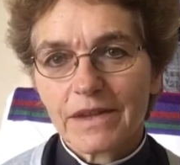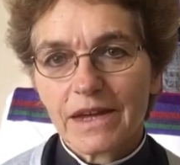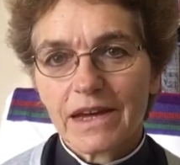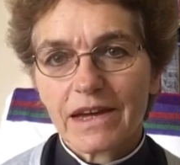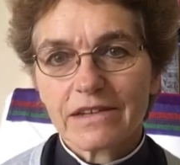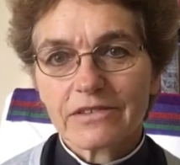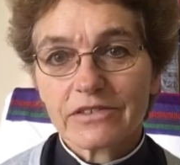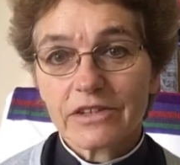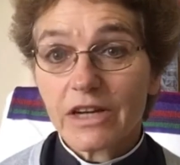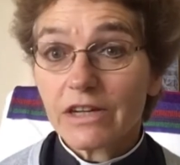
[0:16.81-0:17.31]

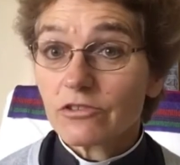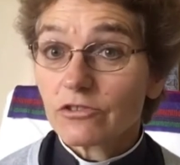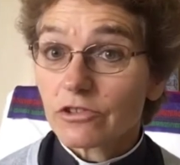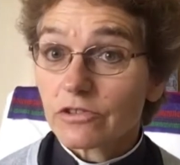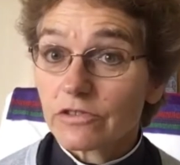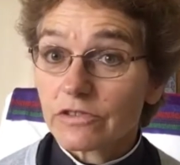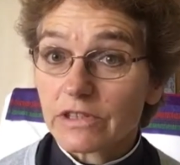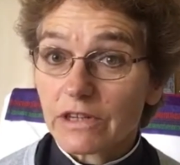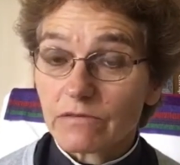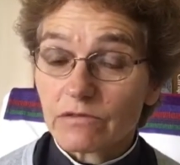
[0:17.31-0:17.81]
at
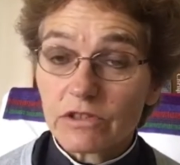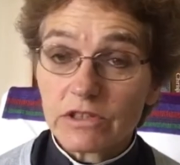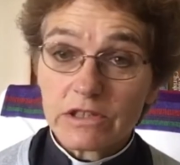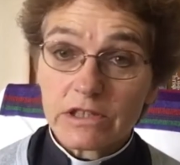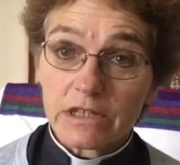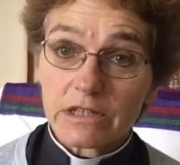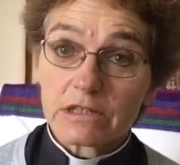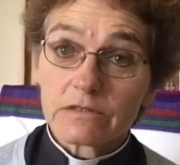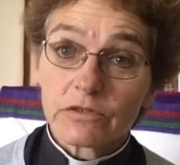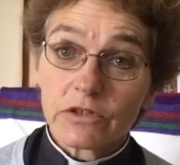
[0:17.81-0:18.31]

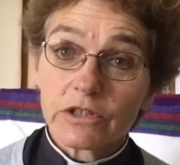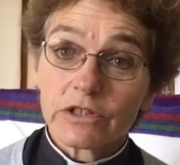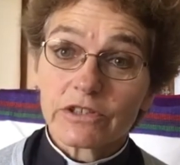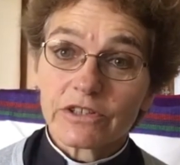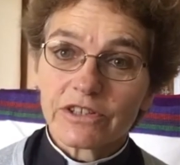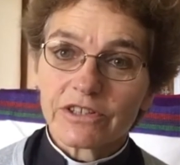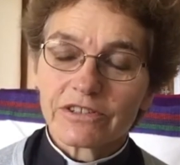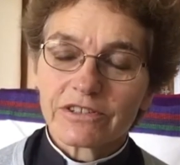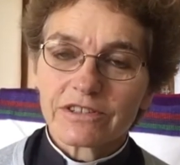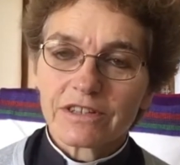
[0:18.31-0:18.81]
176
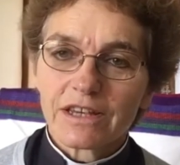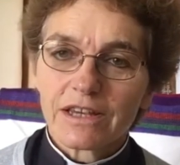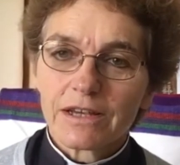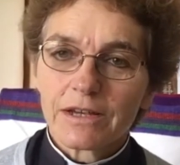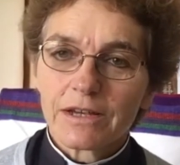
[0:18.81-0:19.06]
verses.